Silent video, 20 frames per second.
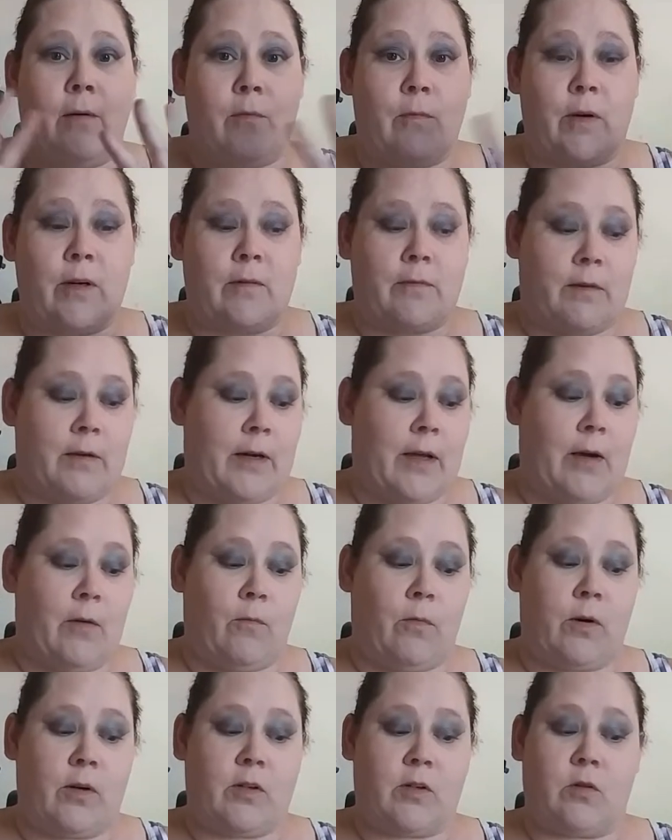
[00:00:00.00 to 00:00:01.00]
Wonderful.
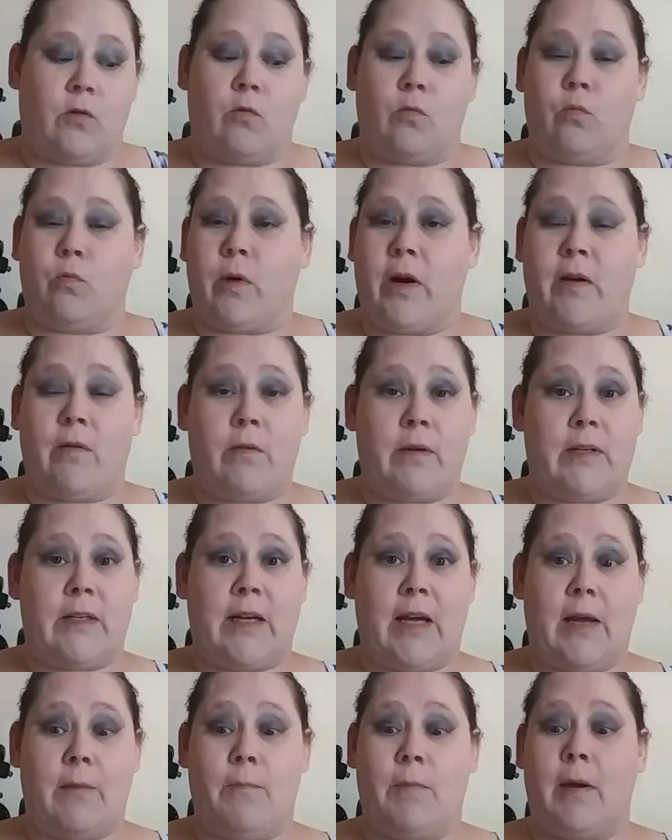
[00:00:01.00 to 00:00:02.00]
It works great with
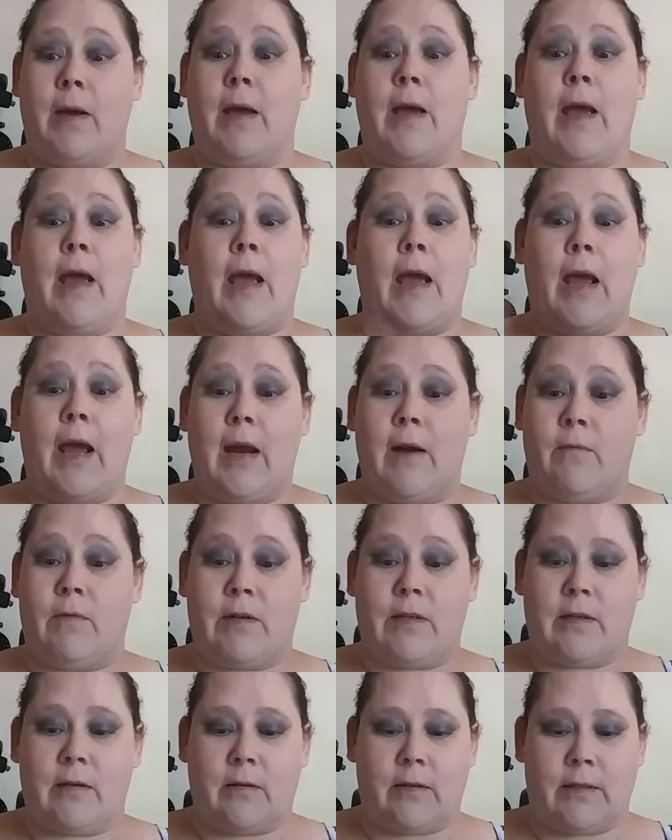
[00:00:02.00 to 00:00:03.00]
tape
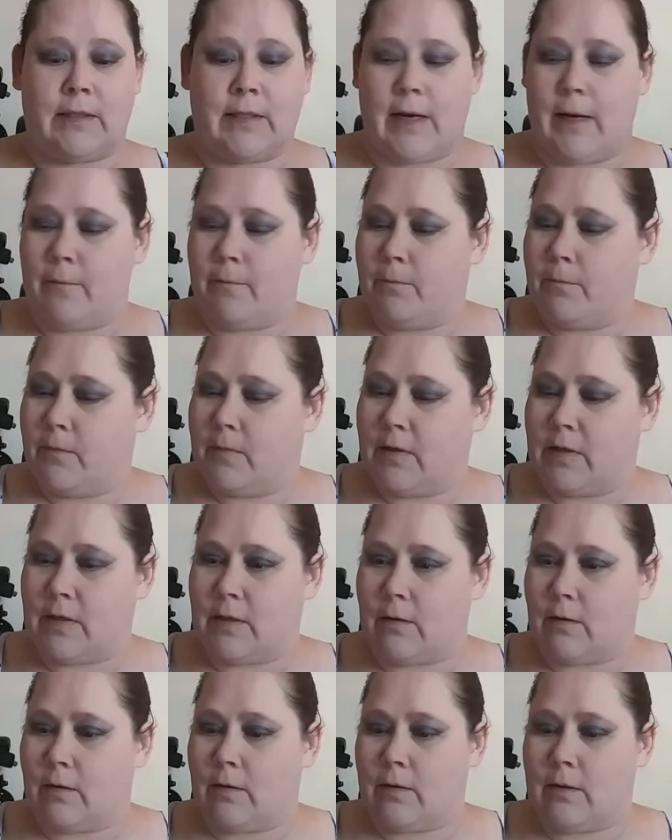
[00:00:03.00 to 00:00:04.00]
every single time.
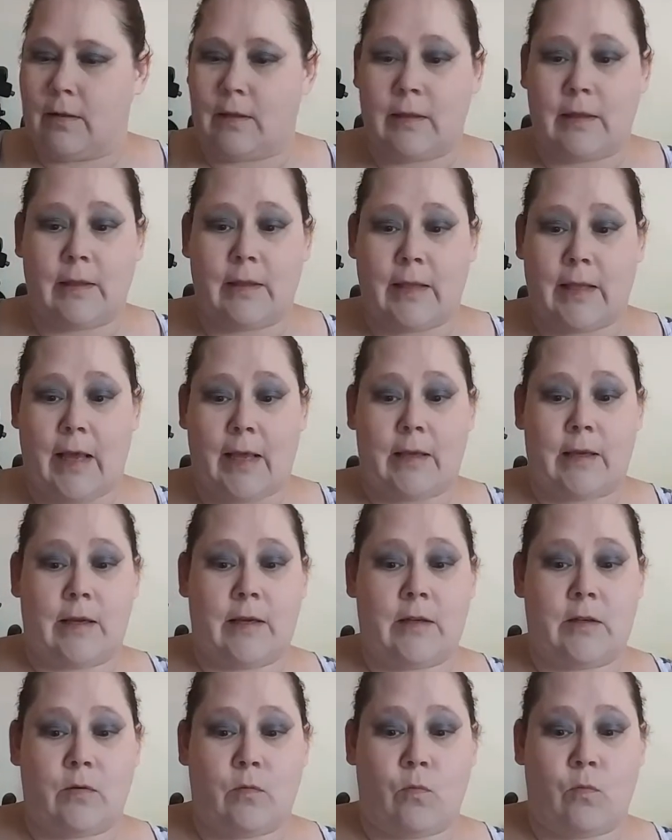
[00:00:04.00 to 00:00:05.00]
So that
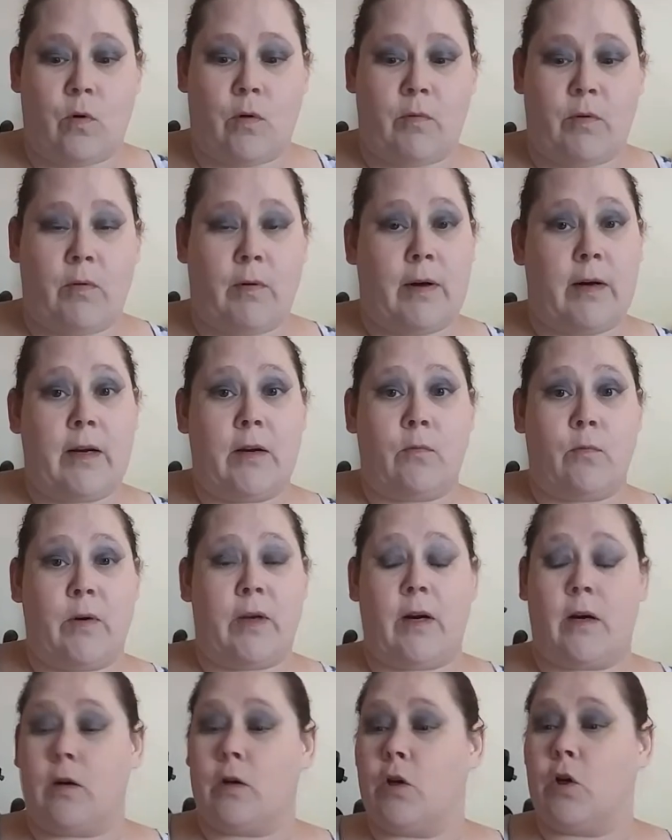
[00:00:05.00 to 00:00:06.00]
is what we wanted.
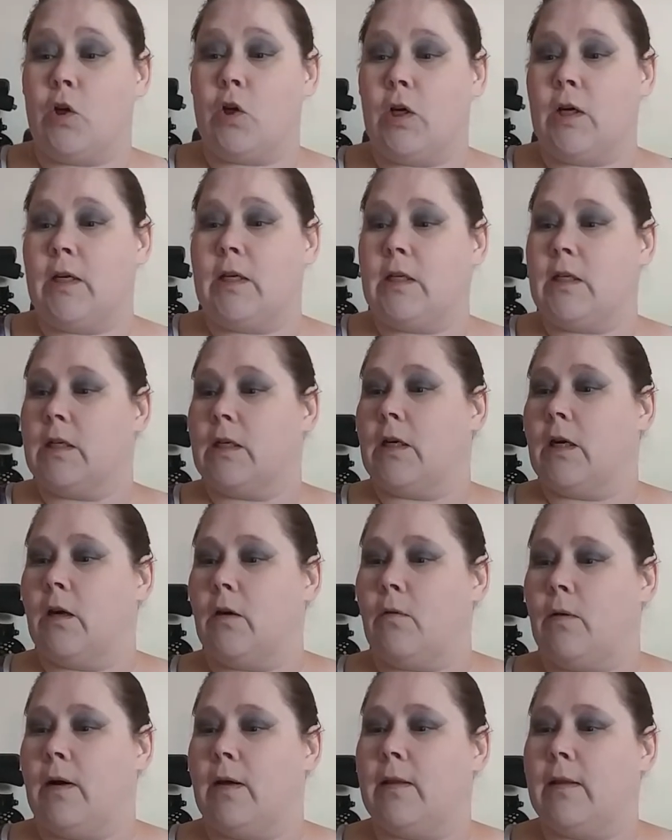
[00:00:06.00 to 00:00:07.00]
We are good to
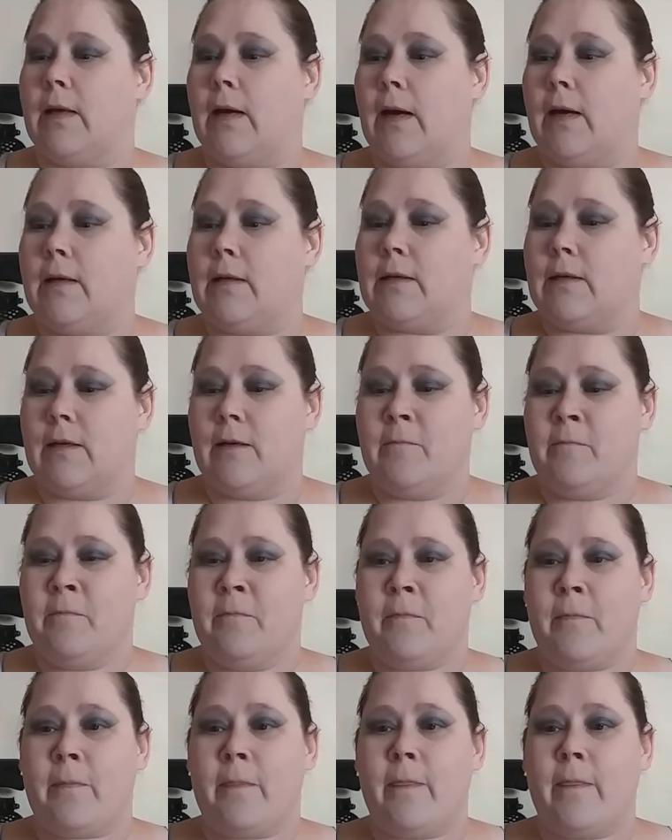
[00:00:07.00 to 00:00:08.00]
go on that.
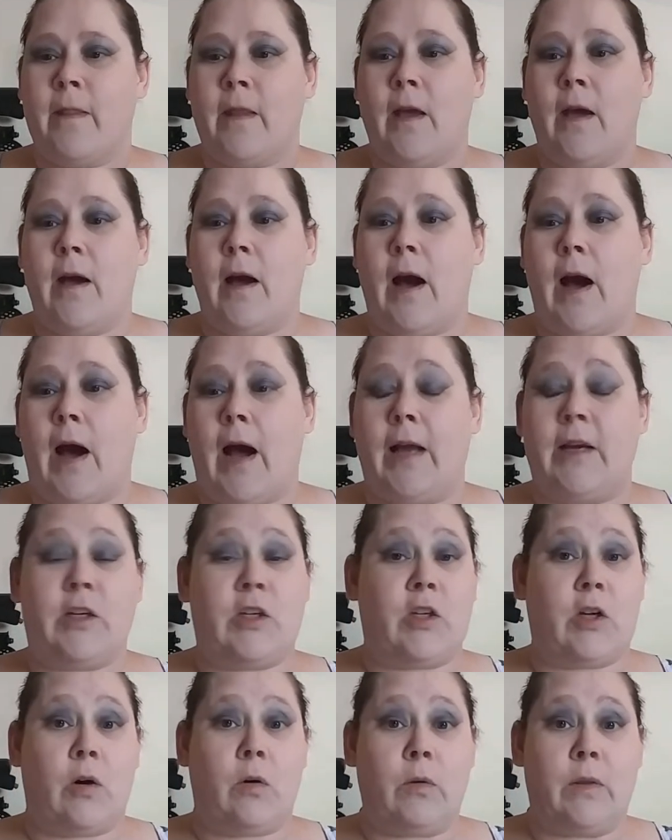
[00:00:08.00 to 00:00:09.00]
I
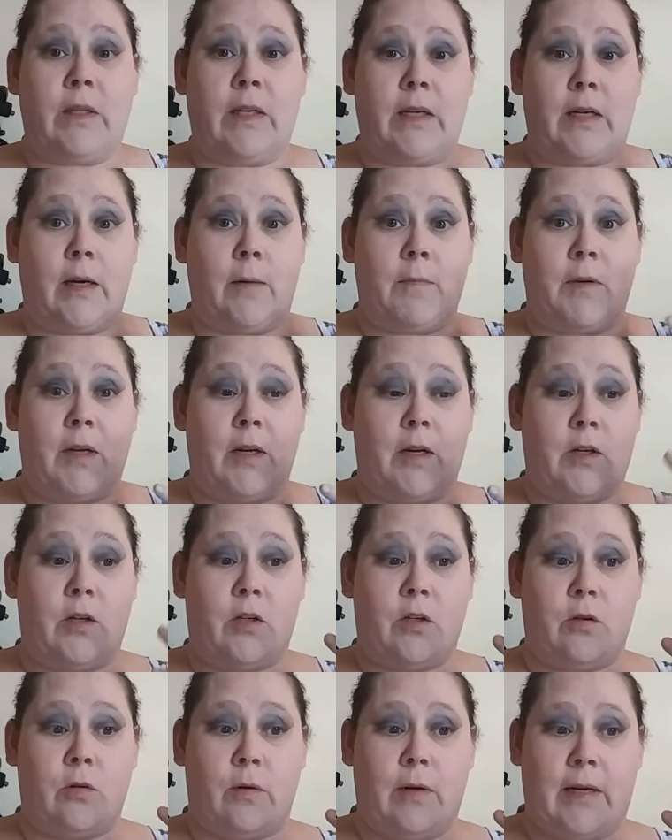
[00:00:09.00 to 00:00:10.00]
don't think I'm going to
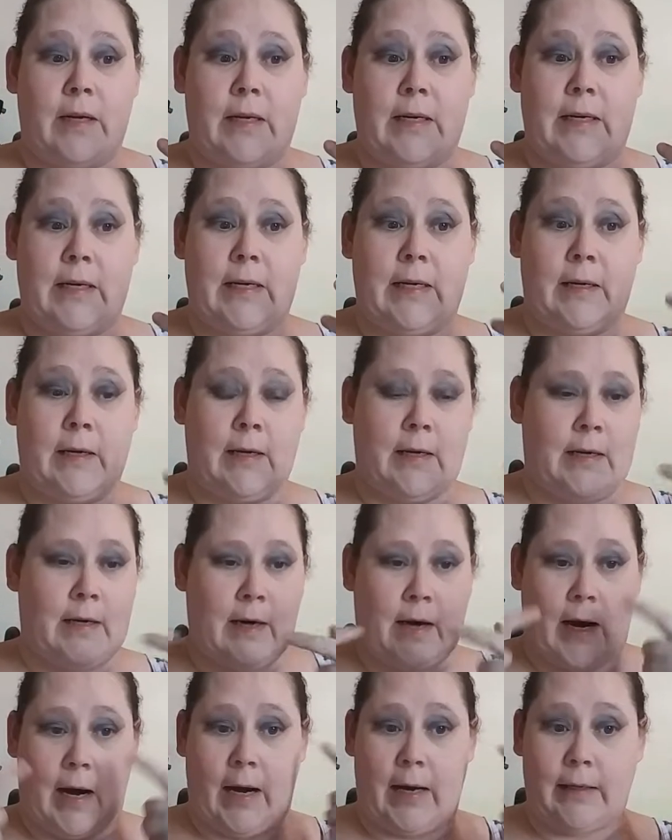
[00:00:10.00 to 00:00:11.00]
do any
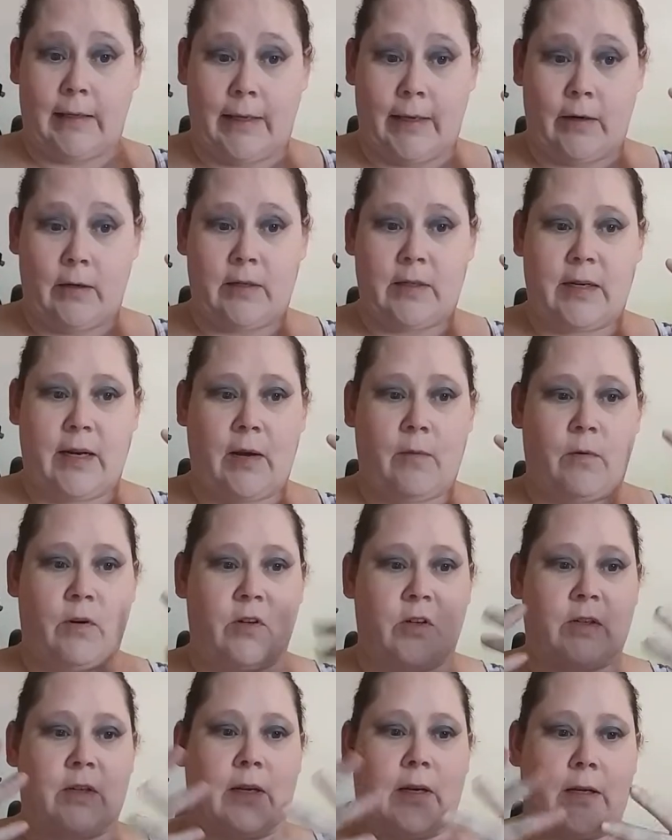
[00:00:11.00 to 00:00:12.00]
eyeliner today. We're
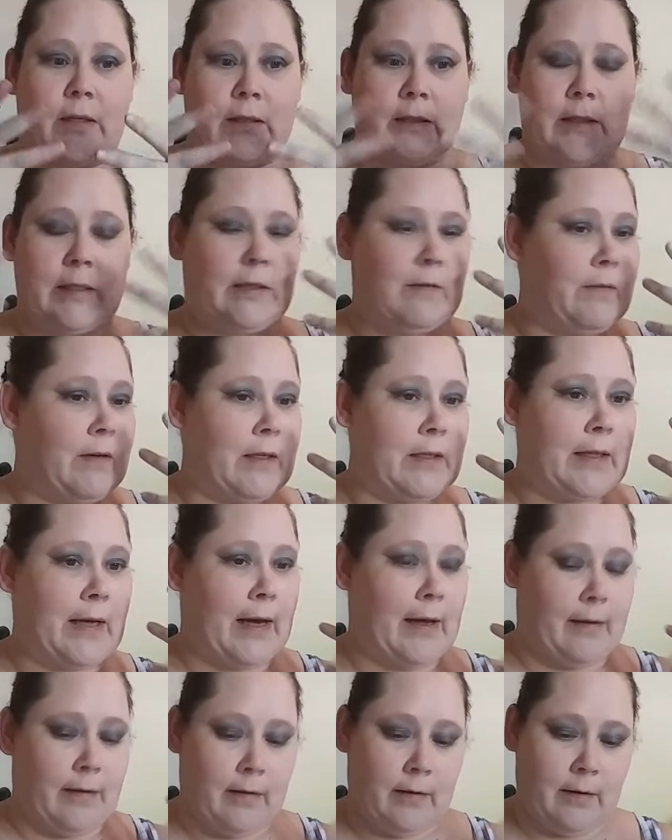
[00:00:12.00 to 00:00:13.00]
just going to leave it at
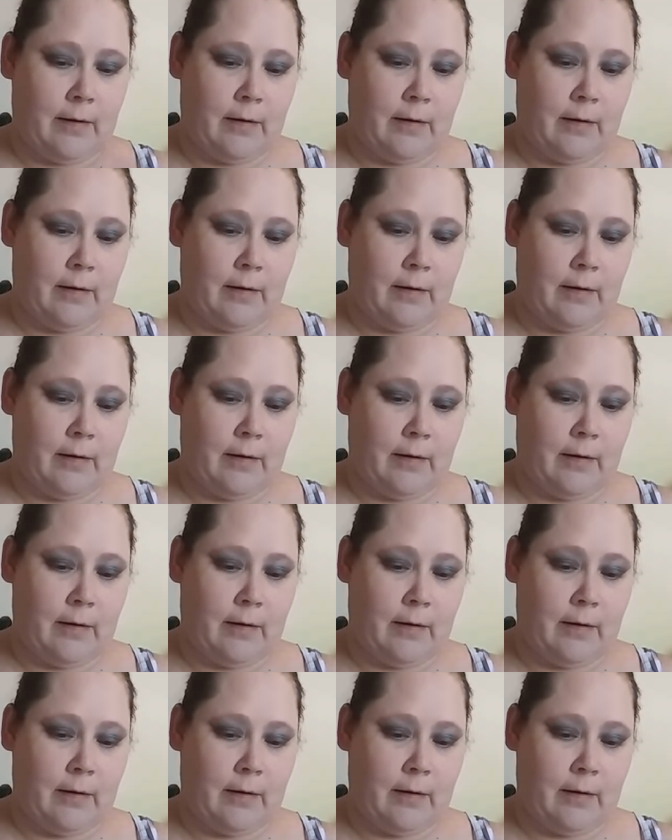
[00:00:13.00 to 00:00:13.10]
that.